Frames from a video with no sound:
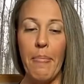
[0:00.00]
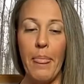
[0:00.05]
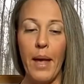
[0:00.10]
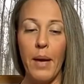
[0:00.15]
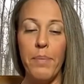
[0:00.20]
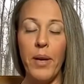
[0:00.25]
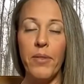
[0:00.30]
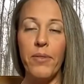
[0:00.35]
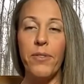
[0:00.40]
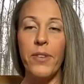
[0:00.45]

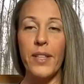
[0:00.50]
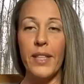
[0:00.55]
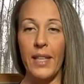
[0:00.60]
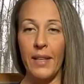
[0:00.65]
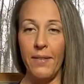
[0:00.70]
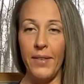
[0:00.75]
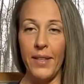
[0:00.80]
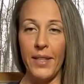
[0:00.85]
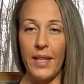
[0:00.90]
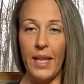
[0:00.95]
about
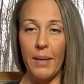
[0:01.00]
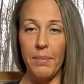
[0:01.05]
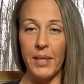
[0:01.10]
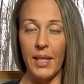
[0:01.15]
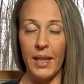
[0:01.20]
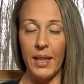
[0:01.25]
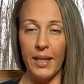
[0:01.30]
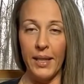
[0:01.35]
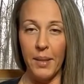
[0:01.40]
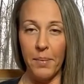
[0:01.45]
forgiving them
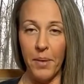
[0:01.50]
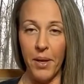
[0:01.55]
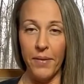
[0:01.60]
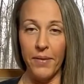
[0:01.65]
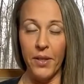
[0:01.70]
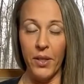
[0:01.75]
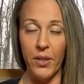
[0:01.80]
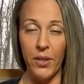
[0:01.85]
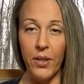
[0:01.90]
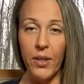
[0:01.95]
to let them
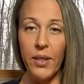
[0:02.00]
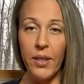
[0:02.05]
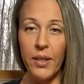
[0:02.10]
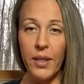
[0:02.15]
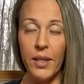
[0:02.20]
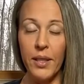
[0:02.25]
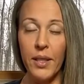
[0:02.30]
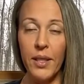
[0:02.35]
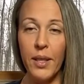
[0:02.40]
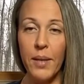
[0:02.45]
off the hook,